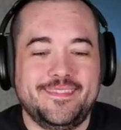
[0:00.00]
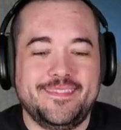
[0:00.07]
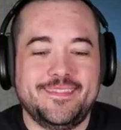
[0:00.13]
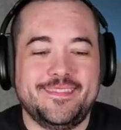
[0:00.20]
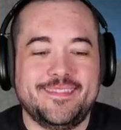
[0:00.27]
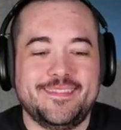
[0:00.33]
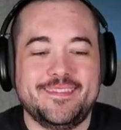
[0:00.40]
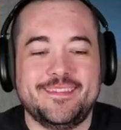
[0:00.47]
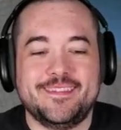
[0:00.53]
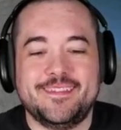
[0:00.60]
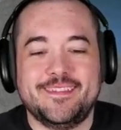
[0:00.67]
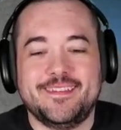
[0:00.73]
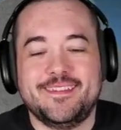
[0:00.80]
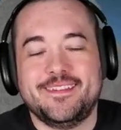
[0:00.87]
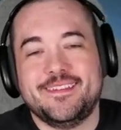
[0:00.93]

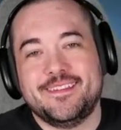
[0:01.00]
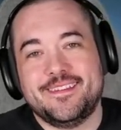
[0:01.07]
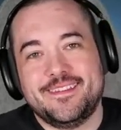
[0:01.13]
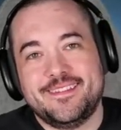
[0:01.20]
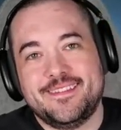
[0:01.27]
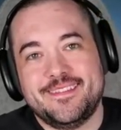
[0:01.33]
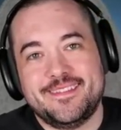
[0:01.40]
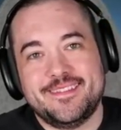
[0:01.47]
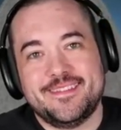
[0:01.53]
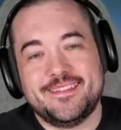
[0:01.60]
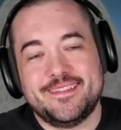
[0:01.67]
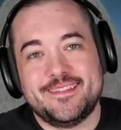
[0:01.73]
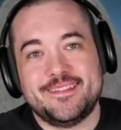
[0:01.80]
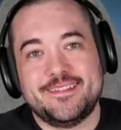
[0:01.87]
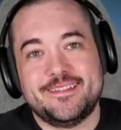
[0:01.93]

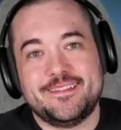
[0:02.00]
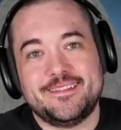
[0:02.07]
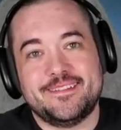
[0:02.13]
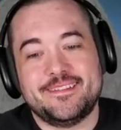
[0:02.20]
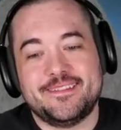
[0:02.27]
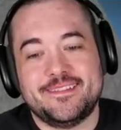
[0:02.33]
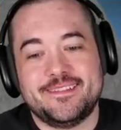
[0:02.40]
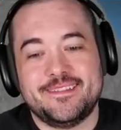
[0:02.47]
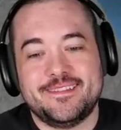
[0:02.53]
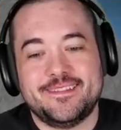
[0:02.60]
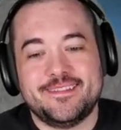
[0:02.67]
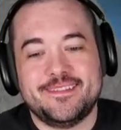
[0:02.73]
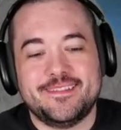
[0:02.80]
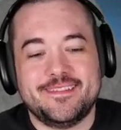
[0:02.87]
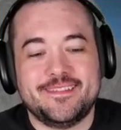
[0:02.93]

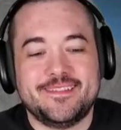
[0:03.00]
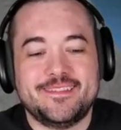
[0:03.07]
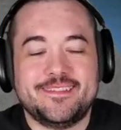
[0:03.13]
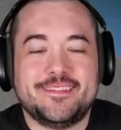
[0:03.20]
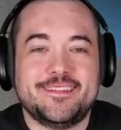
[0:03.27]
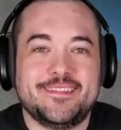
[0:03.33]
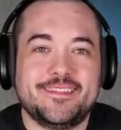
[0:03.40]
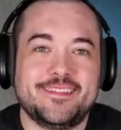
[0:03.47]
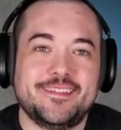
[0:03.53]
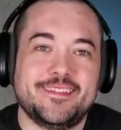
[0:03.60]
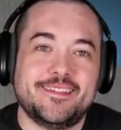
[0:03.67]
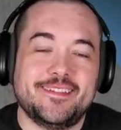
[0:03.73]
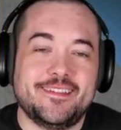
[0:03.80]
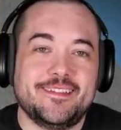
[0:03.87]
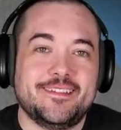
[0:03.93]

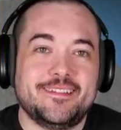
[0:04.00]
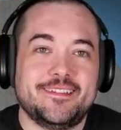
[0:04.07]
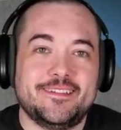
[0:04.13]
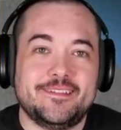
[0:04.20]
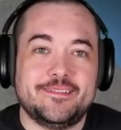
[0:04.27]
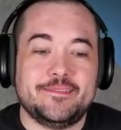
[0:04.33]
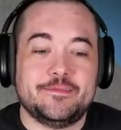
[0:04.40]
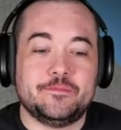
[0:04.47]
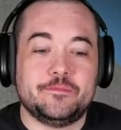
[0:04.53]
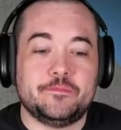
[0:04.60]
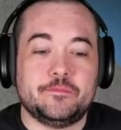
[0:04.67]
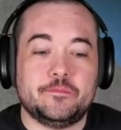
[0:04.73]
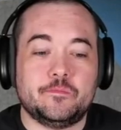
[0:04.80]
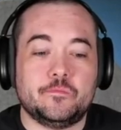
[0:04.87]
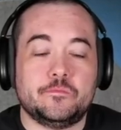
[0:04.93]

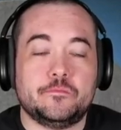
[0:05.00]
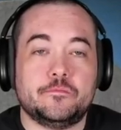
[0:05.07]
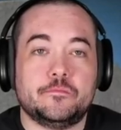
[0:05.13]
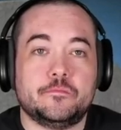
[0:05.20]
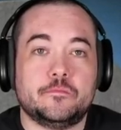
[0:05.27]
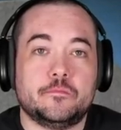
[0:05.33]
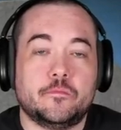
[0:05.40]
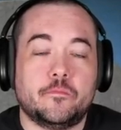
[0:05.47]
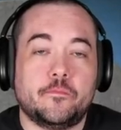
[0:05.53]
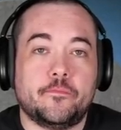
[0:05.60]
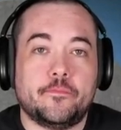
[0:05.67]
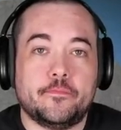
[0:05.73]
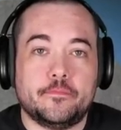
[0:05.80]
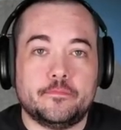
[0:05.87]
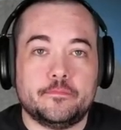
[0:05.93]

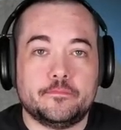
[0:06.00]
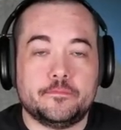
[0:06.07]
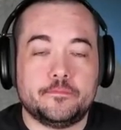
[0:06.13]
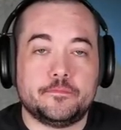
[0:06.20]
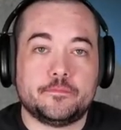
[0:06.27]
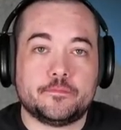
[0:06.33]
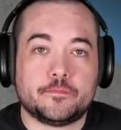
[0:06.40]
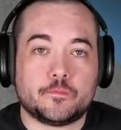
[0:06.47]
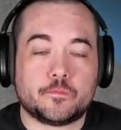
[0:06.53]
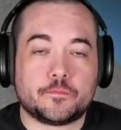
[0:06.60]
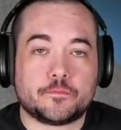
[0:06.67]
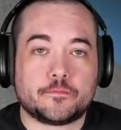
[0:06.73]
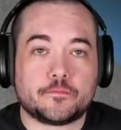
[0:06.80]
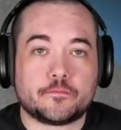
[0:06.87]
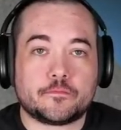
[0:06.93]

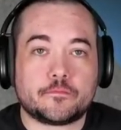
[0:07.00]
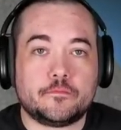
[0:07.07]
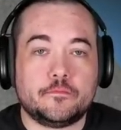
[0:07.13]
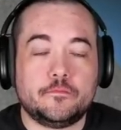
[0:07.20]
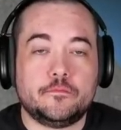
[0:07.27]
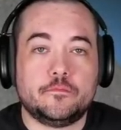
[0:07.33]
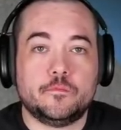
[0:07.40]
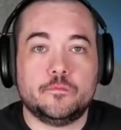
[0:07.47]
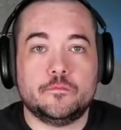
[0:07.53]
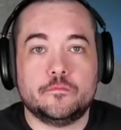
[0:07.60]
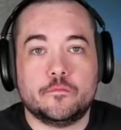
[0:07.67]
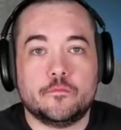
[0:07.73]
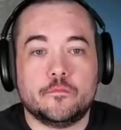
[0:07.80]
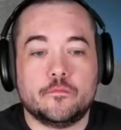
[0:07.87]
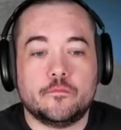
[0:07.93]
This person isn't speaking.